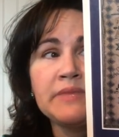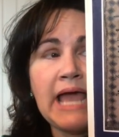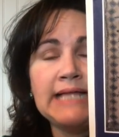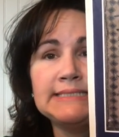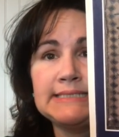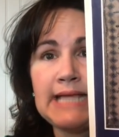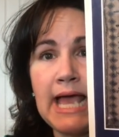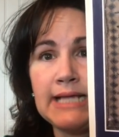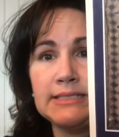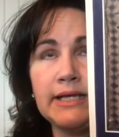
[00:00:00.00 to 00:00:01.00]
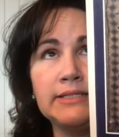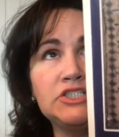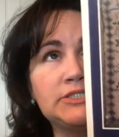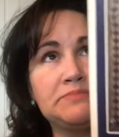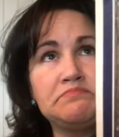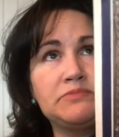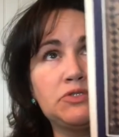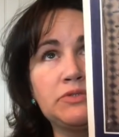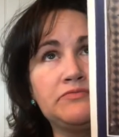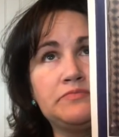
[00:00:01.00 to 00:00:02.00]
and stacked and just
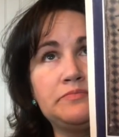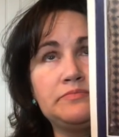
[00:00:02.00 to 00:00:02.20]
sort of